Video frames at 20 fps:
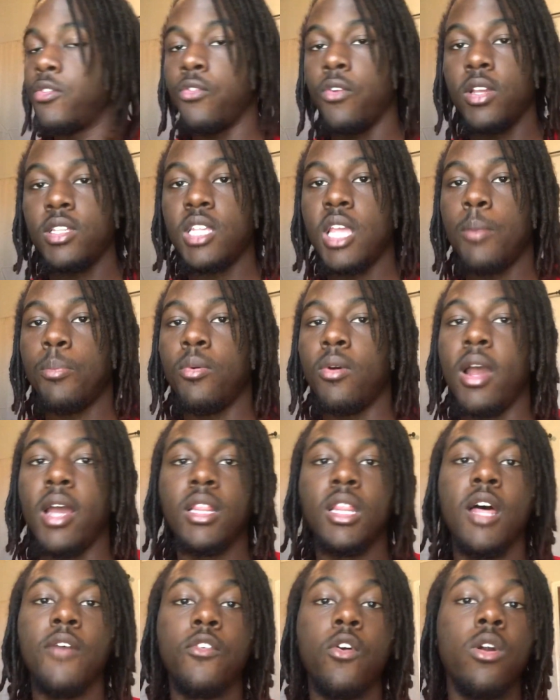for example, I
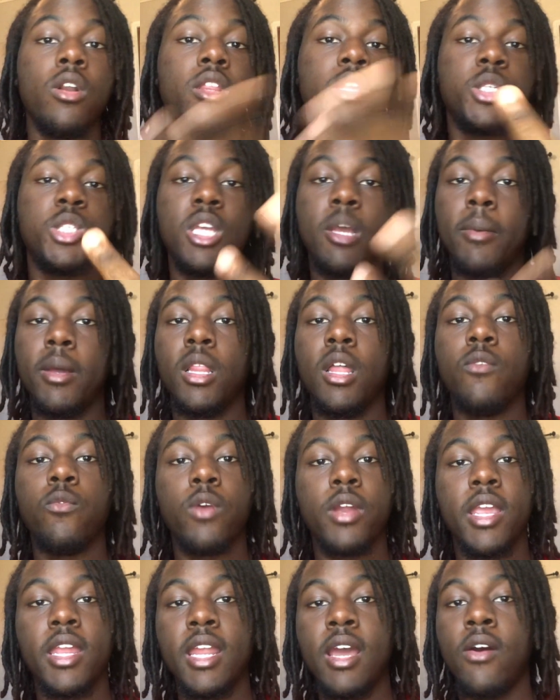love going to the gym, I love
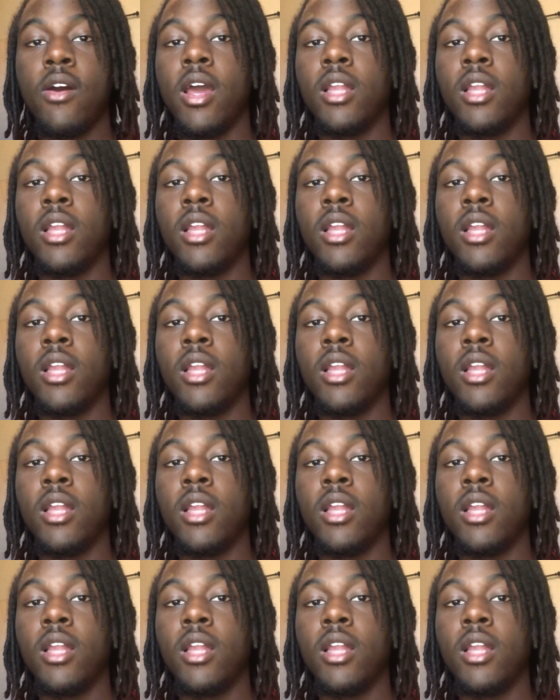working out,